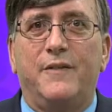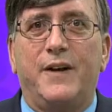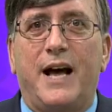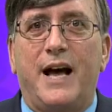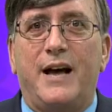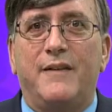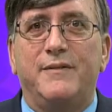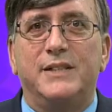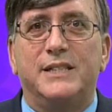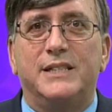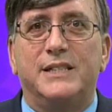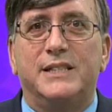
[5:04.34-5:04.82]

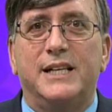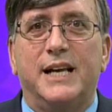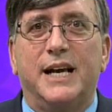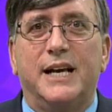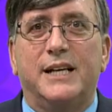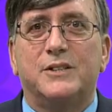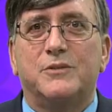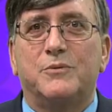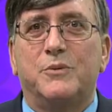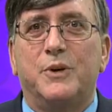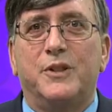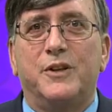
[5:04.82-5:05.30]
having
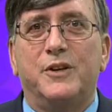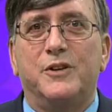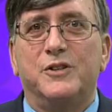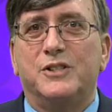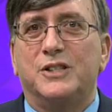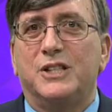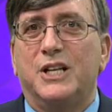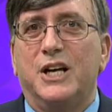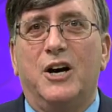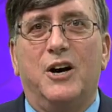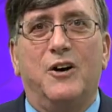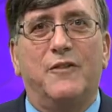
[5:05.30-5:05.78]
sex with
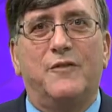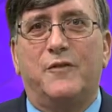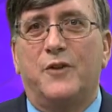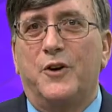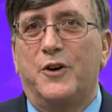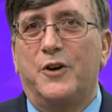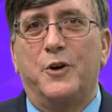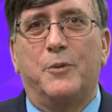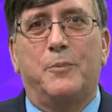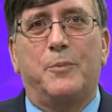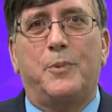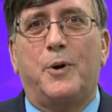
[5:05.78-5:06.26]
yourself or
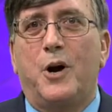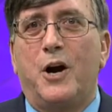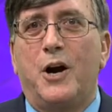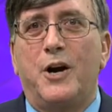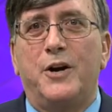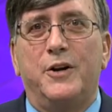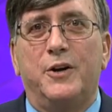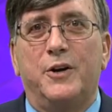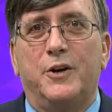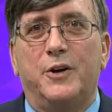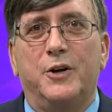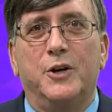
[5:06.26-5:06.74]
your
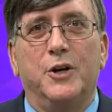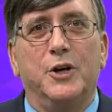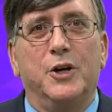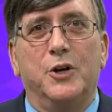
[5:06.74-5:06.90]
partner